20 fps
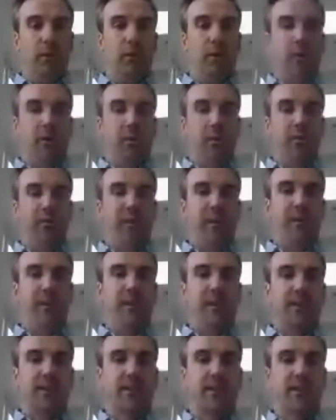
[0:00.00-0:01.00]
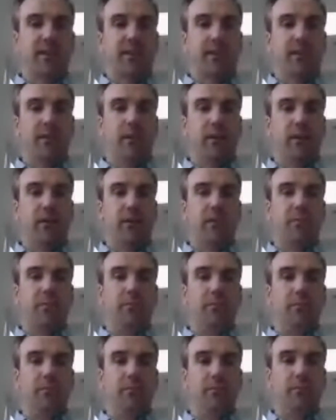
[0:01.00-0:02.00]
within this
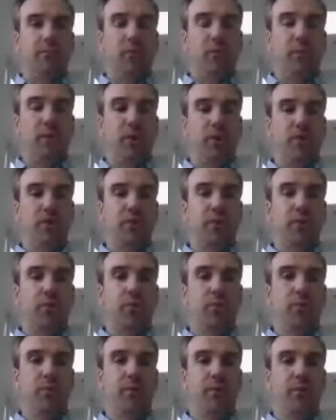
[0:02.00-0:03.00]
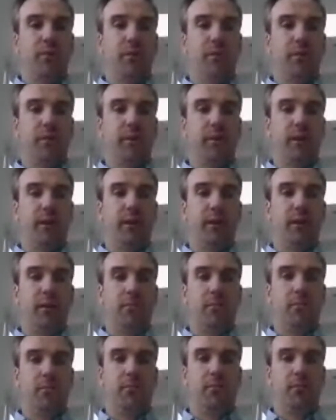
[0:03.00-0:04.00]
proposal, the
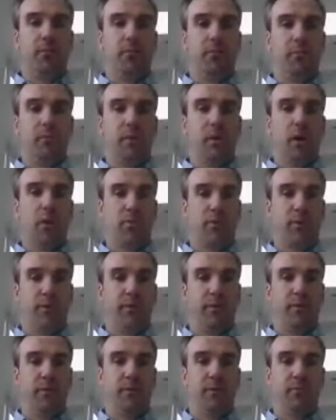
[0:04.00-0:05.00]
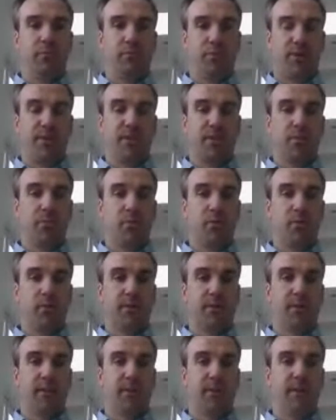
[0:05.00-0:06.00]
current principals
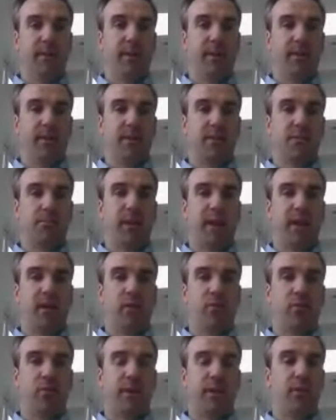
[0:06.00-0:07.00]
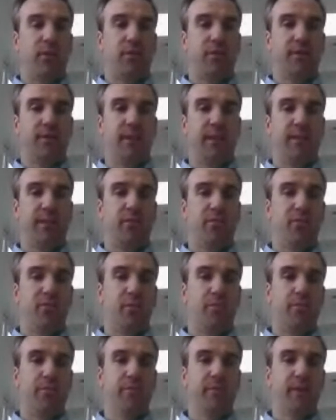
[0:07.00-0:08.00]
that lead this, Ben Green, who's led it
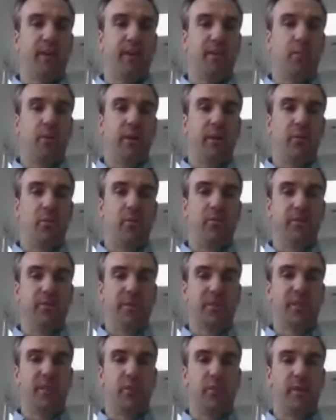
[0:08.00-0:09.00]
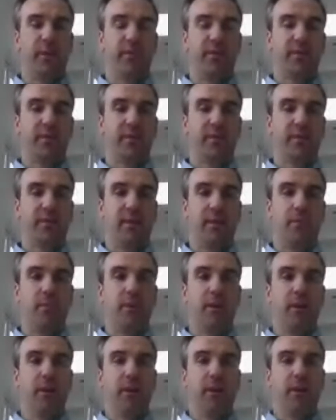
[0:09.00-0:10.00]
from day one, and Steve Wins are the same,
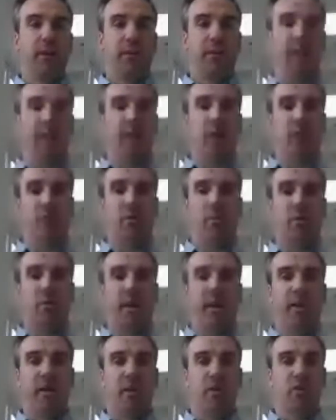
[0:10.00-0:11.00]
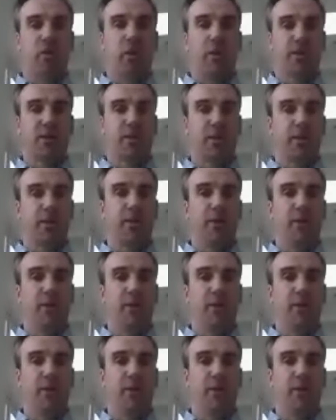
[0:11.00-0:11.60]
they're going to remain at Atrato,